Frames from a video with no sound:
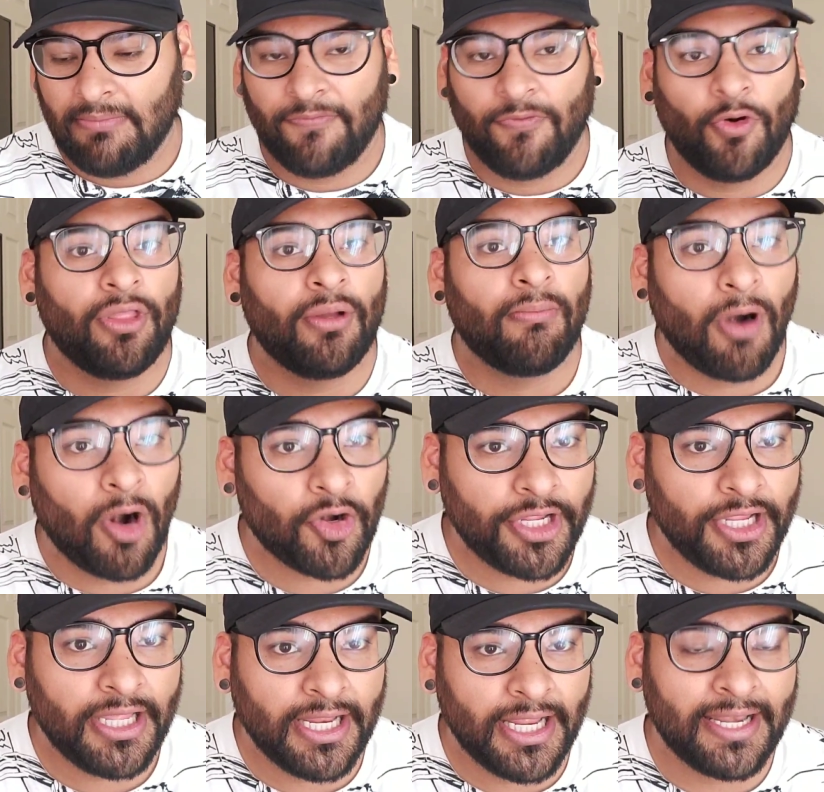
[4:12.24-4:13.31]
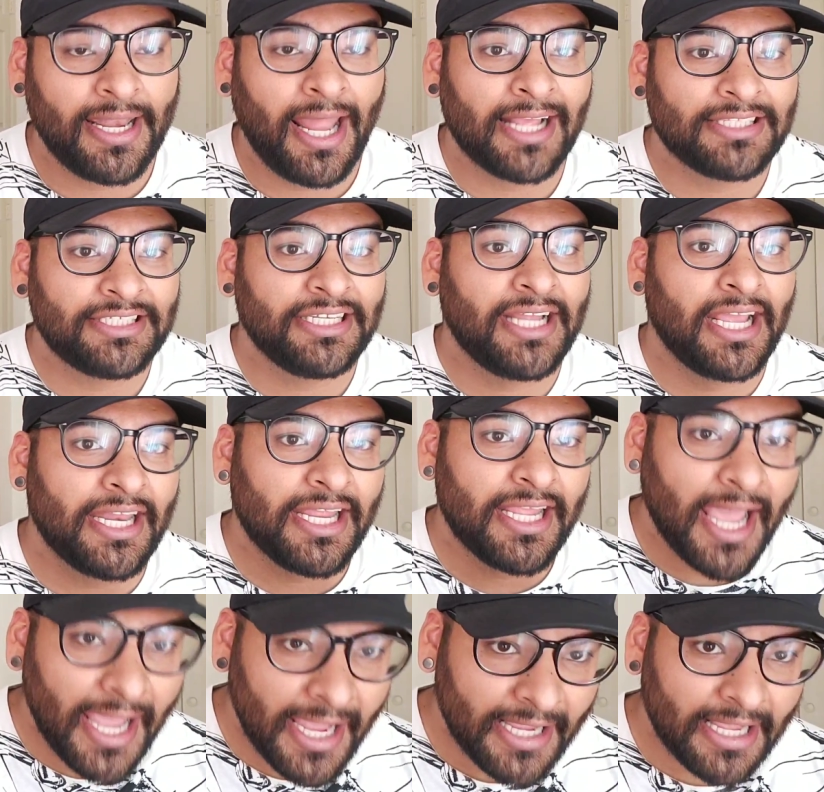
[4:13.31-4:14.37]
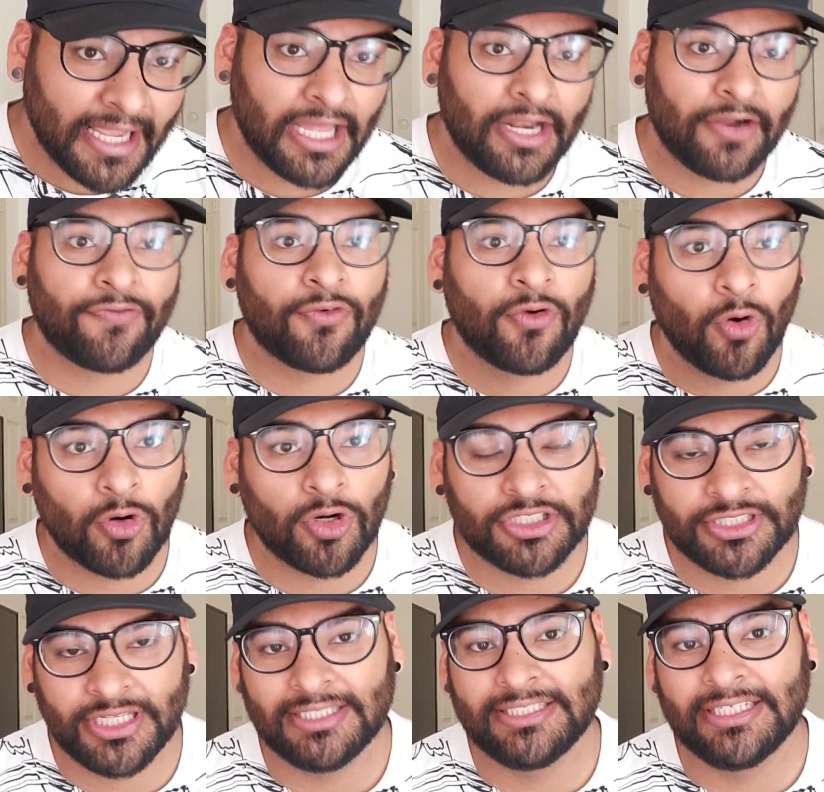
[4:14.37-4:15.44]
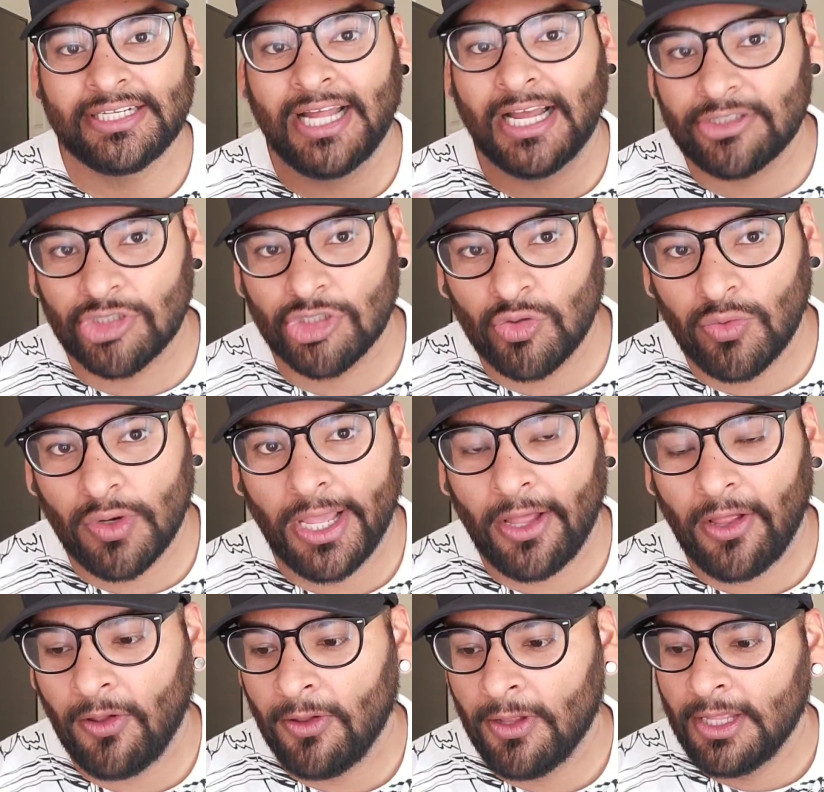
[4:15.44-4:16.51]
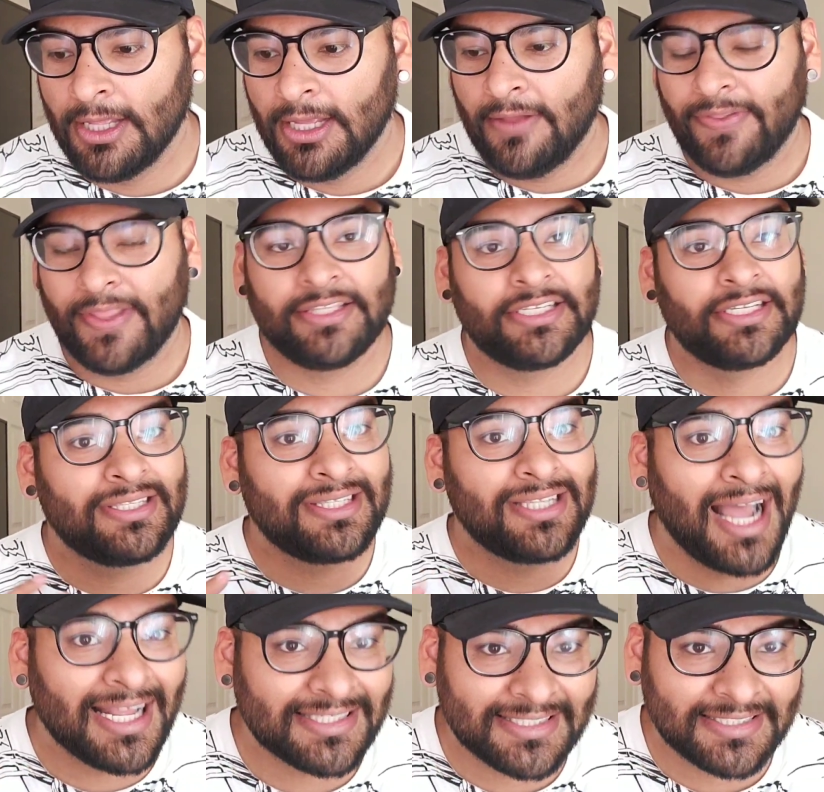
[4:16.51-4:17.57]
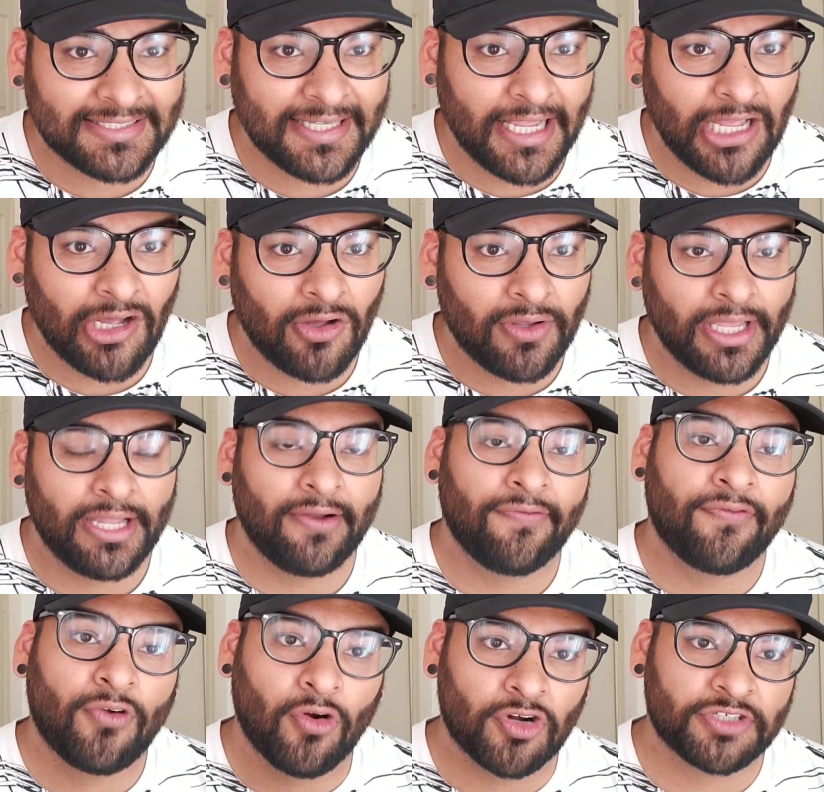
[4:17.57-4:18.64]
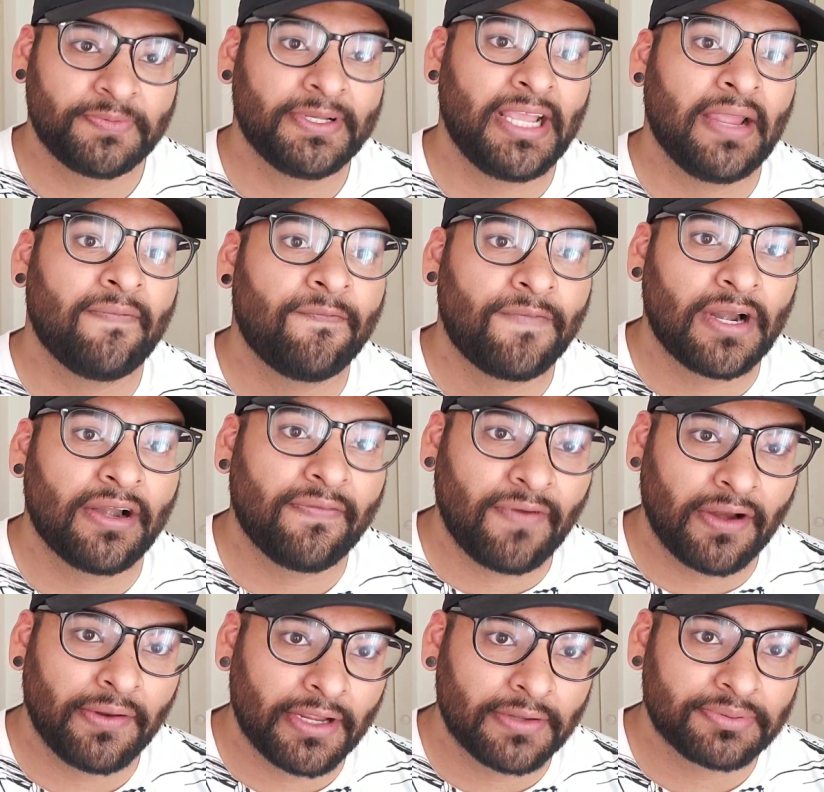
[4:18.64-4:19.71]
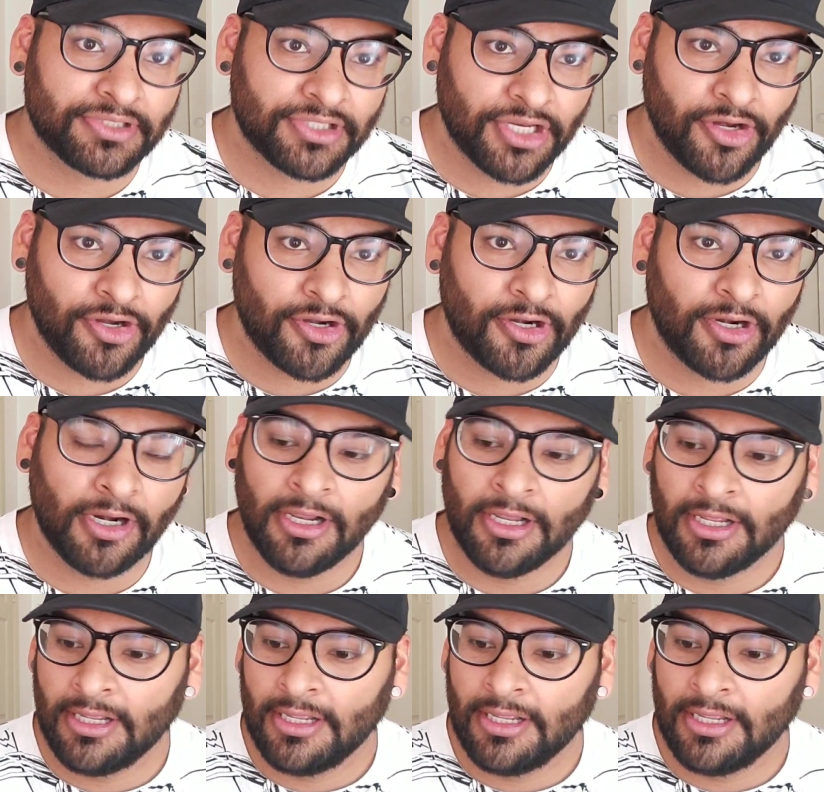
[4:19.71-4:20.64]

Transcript: for the market in 1988, and of course it did not do well. They did not sell, and of course became very, very obscure.